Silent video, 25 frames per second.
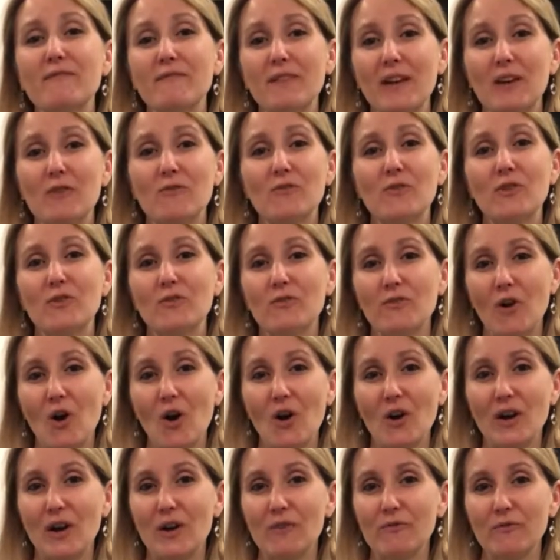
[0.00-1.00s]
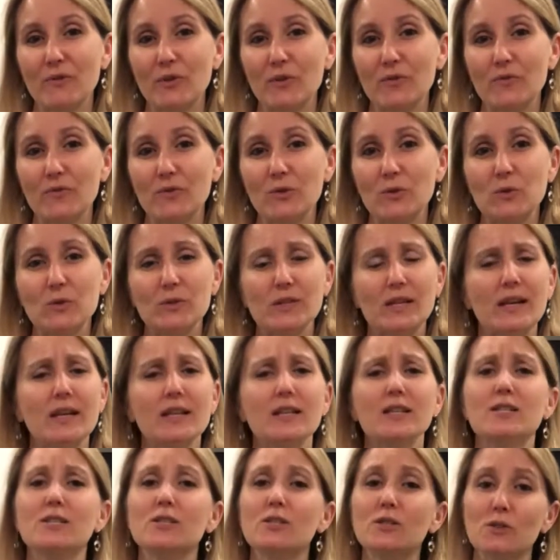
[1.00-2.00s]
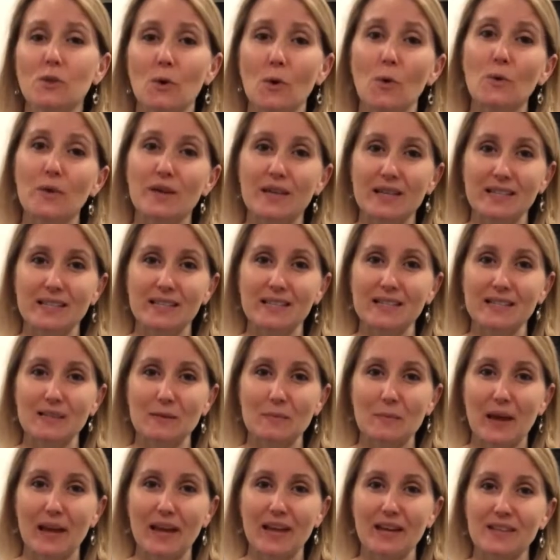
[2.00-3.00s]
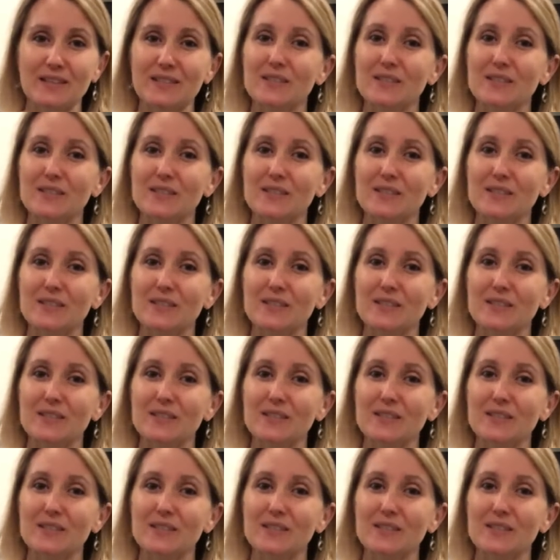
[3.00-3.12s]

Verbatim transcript: favorite fall comfort foods and it is so easy to make.